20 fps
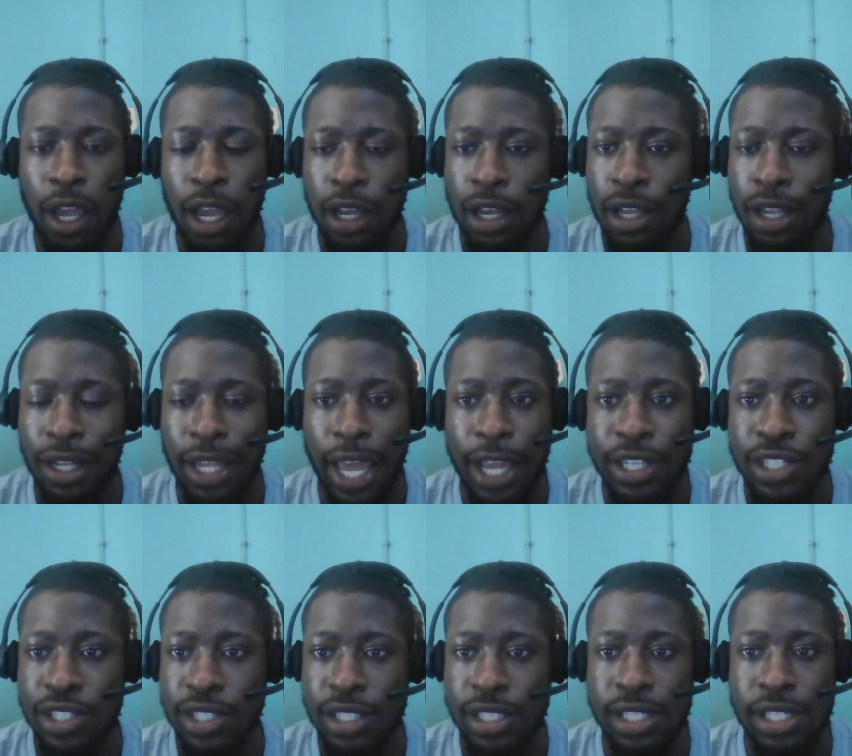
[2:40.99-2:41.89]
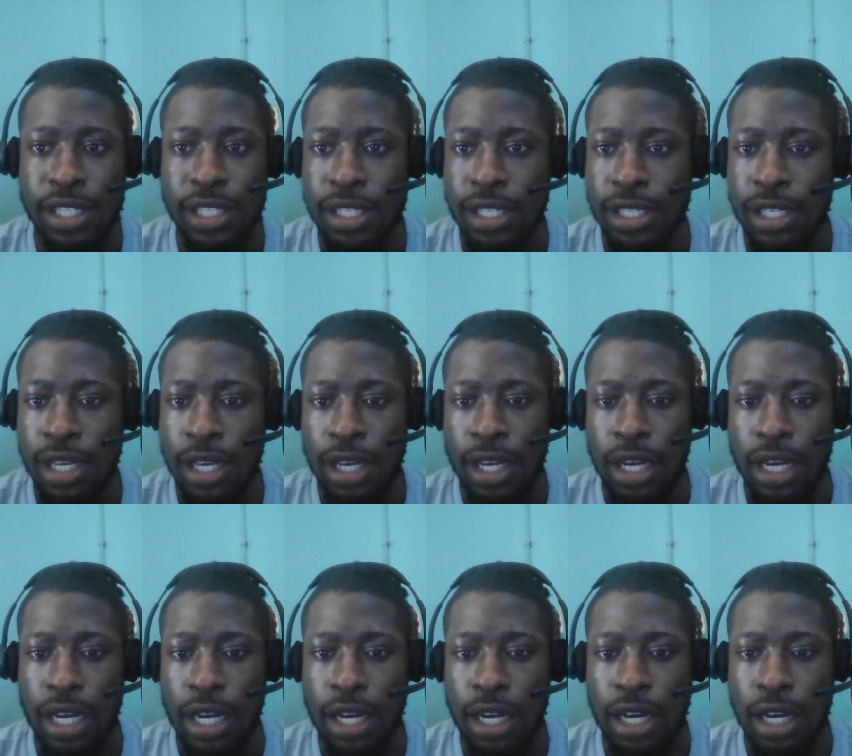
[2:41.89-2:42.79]
collections,
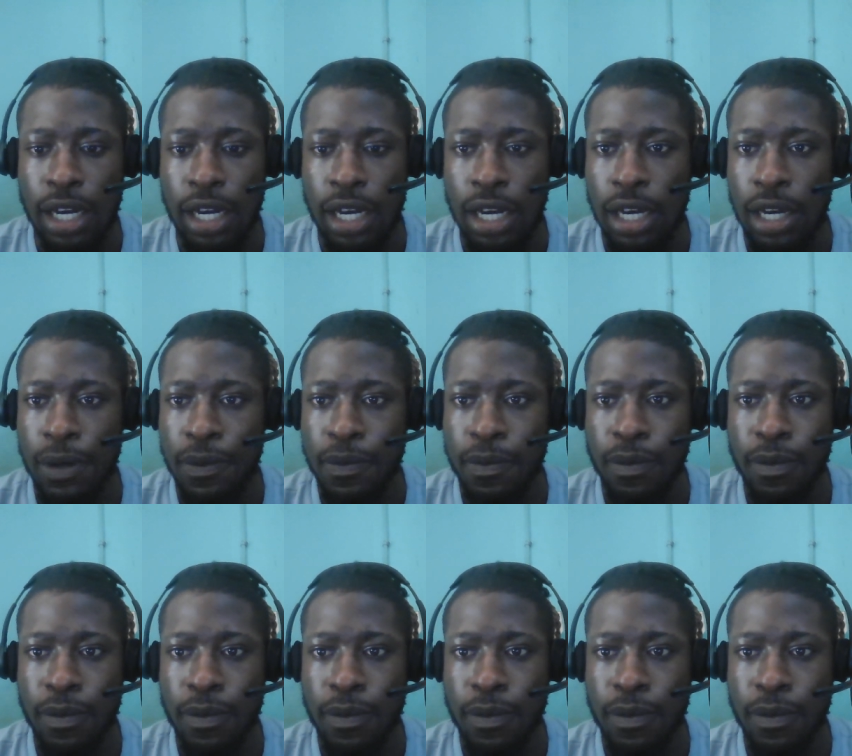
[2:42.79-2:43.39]
uh,